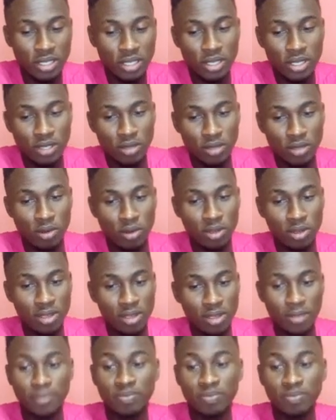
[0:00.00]
Okay.
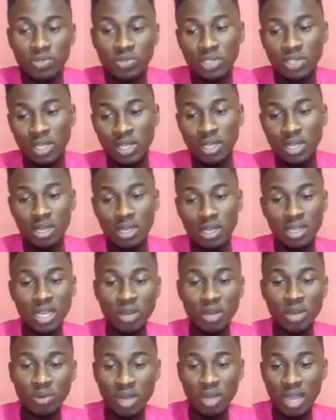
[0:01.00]
Now
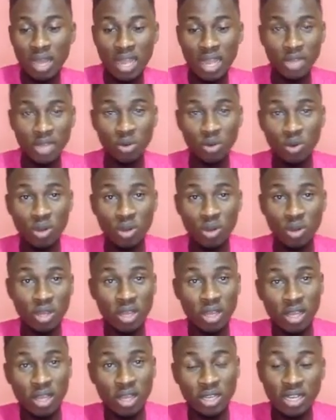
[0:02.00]
I know
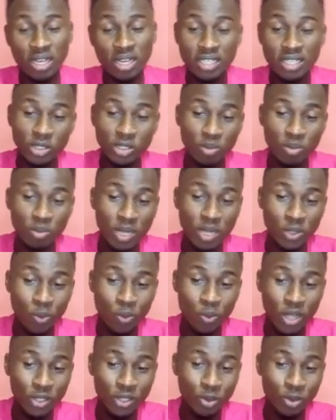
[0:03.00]
another thing you might want
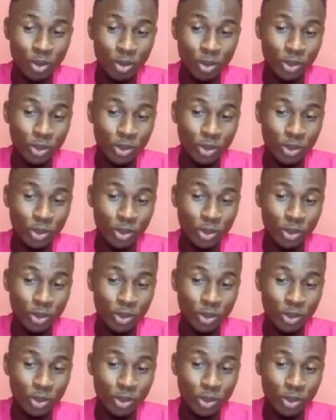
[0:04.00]
to also